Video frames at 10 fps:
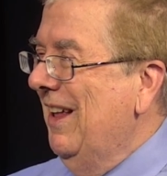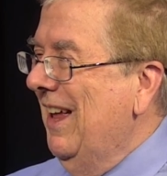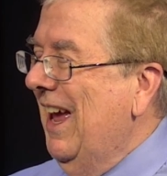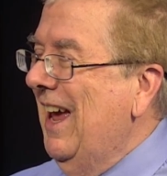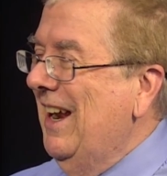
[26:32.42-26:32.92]

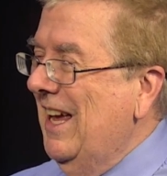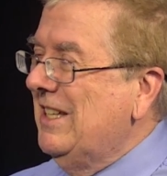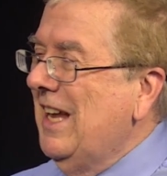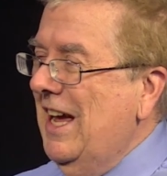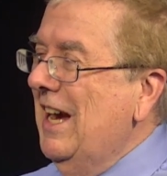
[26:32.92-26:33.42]
And
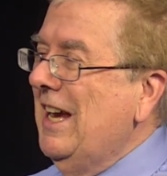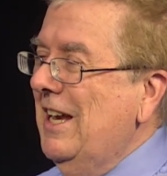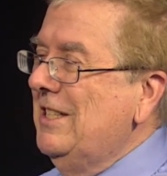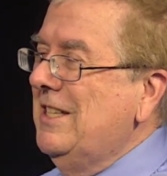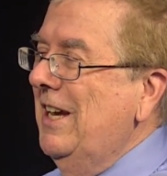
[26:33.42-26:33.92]
that, I got
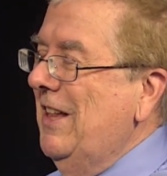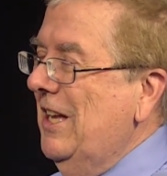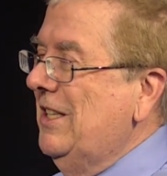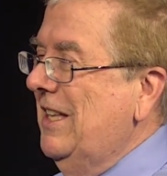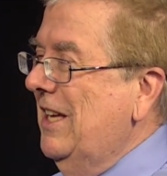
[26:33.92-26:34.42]
to say,
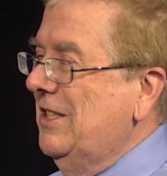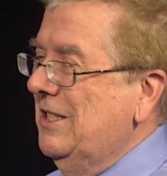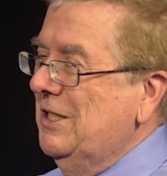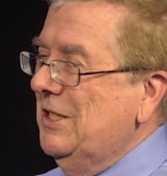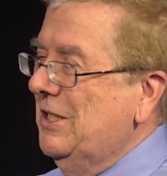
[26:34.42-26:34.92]
that's
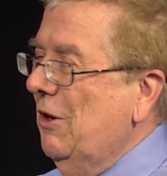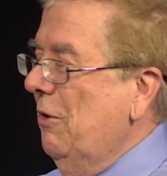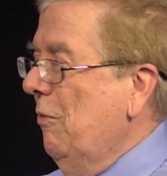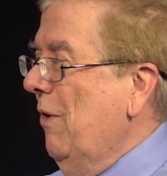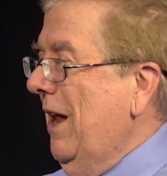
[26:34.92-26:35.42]
sort
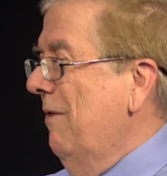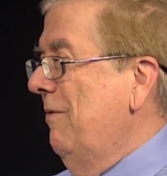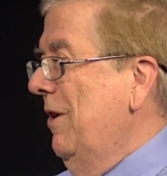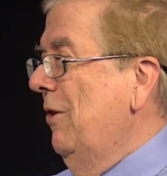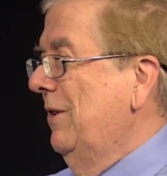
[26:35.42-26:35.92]
of what I
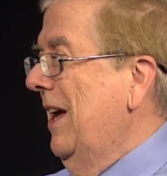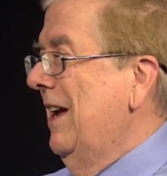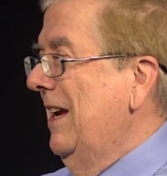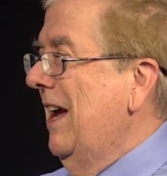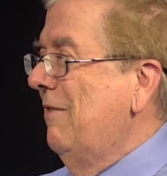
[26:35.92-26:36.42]
felt.
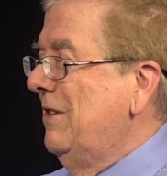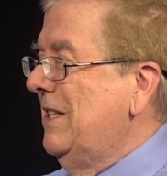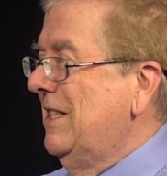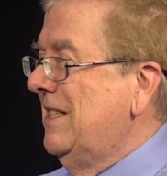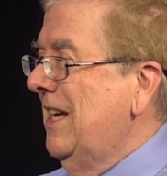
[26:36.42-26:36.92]
I was
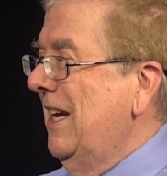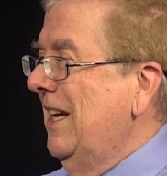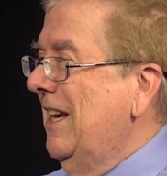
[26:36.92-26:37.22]
just saying.